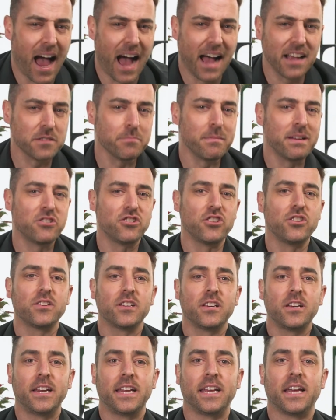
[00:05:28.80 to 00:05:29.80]
As mentioned
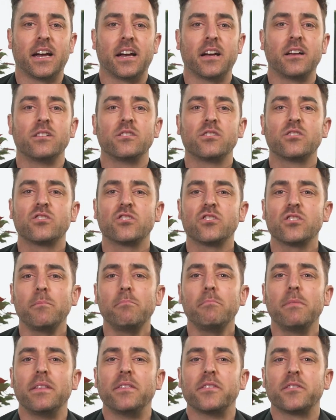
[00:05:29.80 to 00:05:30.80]
earlier, some
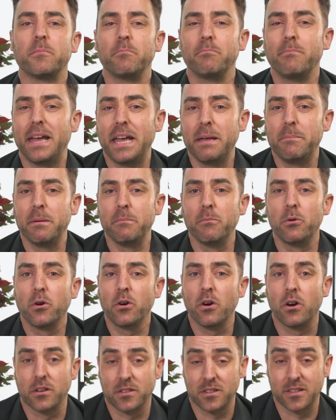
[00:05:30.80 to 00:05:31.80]
months may be more
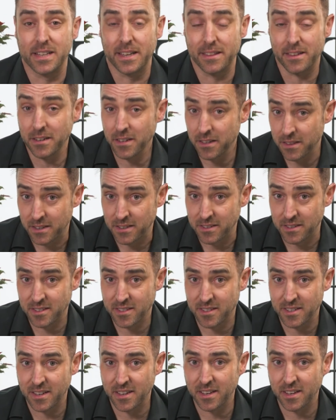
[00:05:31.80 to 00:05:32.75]
costly than others.